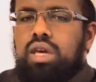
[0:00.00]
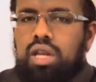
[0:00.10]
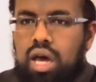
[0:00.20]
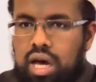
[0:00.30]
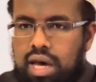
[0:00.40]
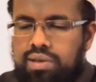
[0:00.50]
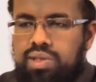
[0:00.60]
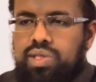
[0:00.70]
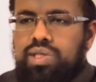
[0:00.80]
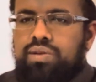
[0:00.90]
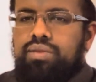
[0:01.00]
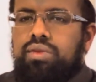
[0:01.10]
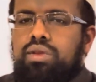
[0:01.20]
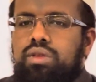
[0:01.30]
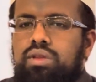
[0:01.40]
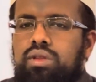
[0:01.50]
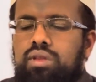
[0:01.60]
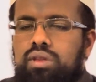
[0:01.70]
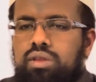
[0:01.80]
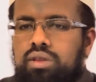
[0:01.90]
in our hearts,
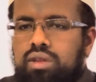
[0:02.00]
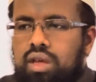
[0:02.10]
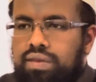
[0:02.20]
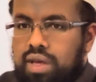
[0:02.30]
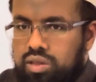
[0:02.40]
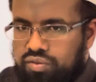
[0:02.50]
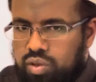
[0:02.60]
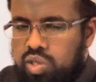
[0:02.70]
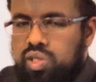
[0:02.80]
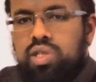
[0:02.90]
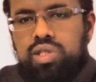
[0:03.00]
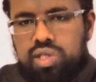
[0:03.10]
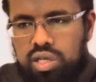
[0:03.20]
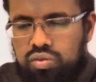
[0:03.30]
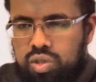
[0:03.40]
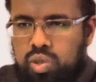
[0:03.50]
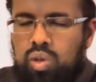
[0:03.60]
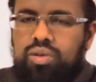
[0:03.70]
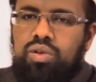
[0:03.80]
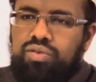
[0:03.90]
and that of course is a
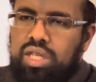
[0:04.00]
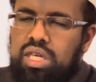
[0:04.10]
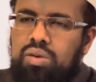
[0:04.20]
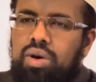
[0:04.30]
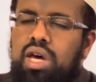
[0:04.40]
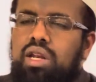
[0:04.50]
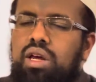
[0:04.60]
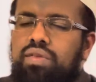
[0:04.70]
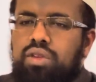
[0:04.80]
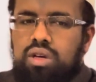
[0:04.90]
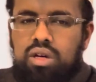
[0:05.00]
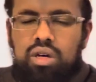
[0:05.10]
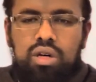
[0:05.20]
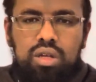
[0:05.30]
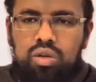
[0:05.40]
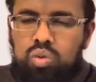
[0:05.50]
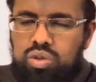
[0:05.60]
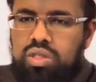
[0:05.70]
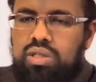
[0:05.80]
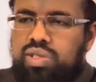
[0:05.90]
result of the iman and the
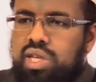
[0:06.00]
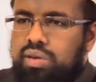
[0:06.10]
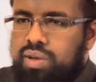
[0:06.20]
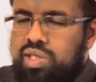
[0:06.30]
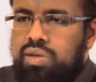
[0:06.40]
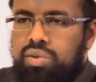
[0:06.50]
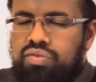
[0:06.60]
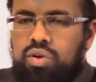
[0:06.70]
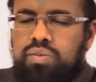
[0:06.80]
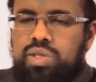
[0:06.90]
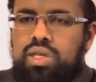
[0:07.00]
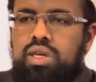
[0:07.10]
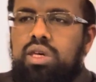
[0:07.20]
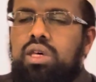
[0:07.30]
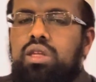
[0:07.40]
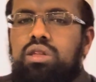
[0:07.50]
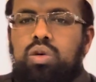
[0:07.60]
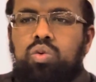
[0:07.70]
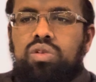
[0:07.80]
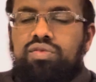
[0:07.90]
good deeds that a person performs,
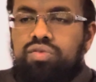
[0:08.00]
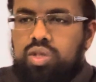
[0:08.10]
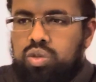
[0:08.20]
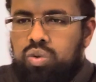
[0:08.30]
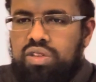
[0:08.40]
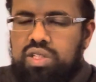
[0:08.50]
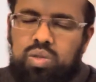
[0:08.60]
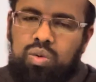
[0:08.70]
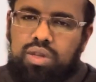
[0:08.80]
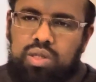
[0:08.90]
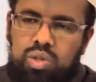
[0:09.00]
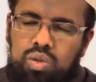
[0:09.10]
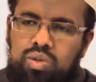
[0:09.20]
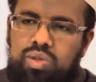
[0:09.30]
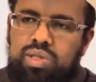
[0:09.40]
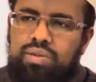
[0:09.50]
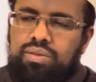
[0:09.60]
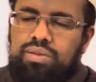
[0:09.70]
they would have fought with us with their swords.